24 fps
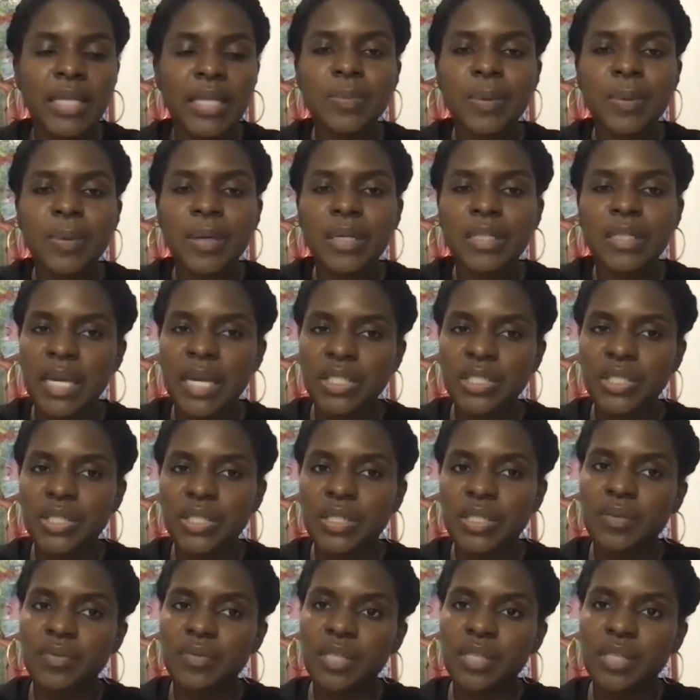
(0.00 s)

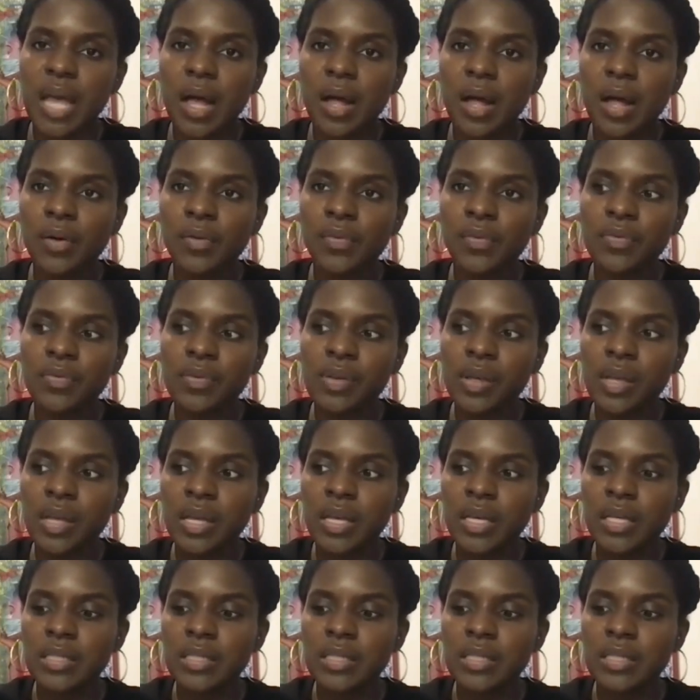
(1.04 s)
expectations of self